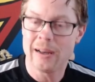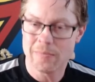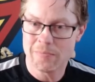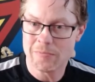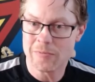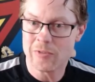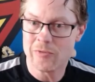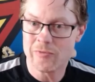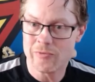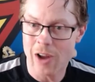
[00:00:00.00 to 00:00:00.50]

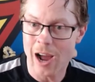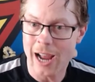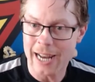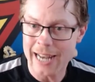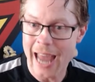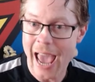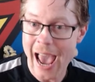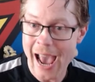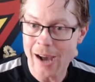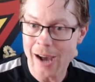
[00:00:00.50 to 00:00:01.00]
right
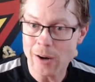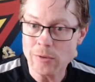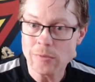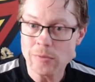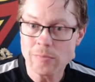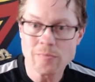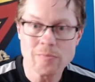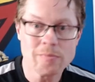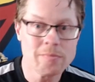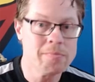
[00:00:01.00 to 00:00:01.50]
now
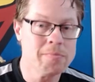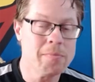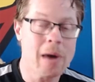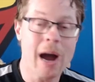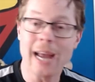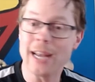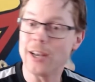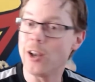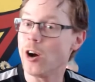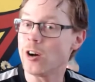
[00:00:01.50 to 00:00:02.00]
might
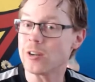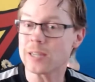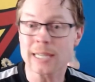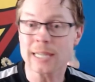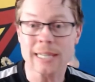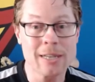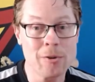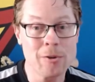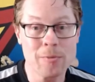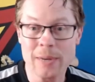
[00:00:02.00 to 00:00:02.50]
not still
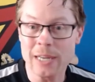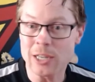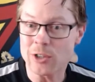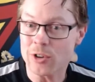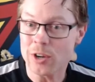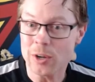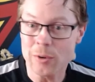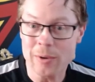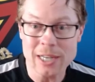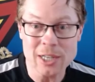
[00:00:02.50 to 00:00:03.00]
be true
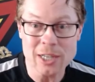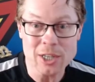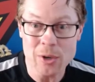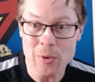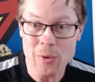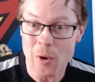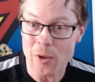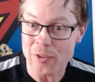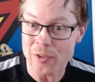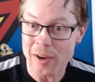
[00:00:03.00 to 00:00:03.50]
in 2 or
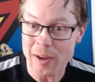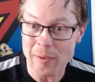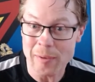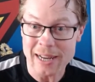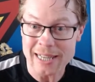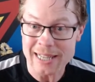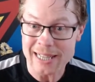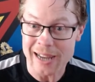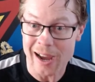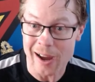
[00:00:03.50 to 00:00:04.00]
3 weeks'
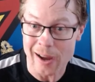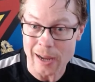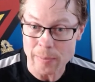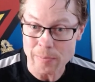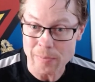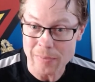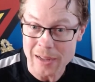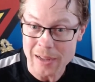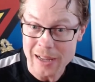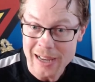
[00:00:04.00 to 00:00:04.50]
time.
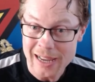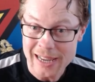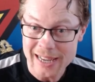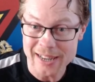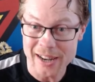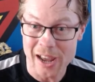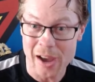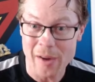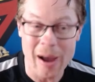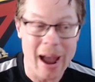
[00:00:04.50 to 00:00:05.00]
You know,
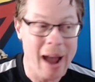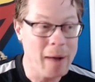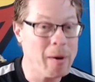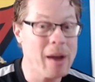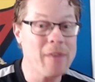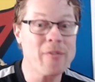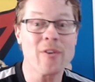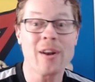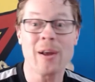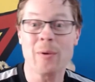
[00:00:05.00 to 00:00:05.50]
however
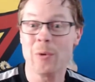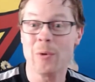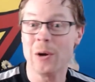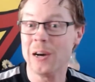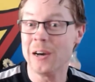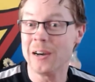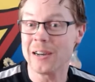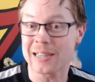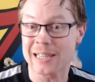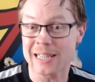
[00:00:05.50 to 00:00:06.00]
it
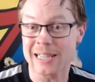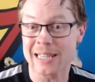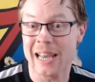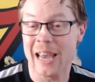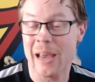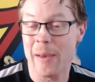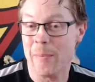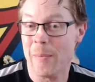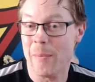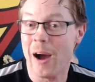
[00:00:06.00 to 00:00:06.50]
works, it
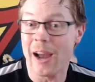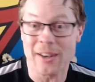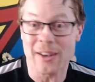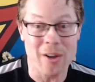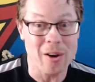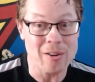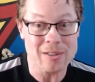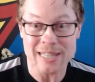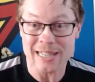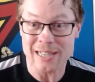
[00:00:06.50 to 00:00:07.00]
might not
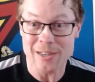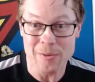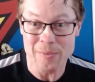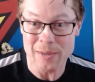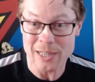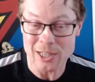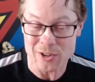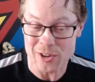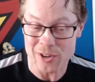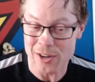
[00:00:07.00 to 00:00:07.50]
still be
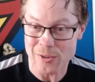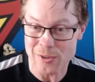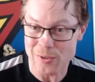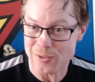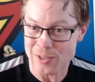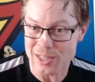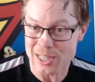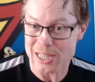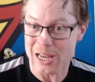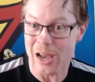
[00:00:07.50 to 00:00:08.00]
true.
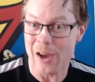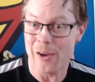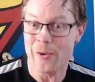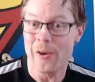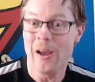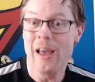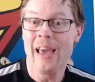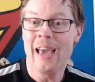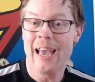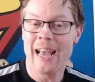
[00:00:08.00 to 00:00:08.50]
So
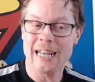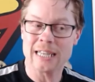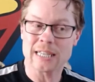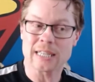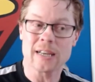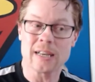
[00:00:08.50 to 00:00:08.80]
it's